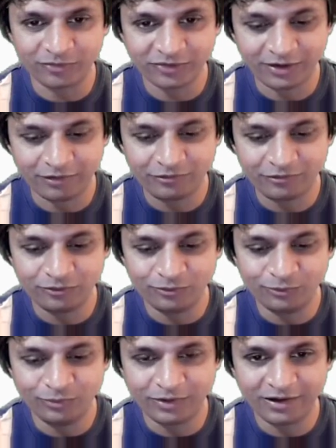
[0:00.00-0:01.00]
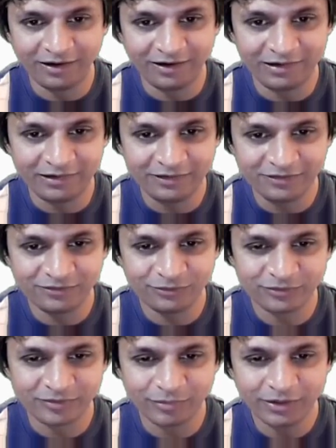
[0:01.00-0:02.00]
stuff to car list or
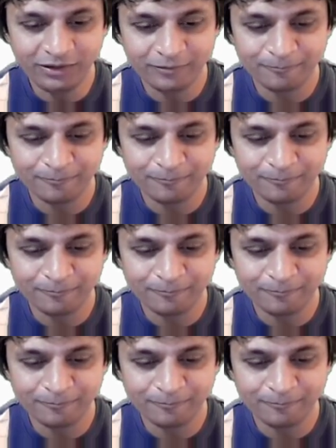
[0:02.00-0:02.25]
something.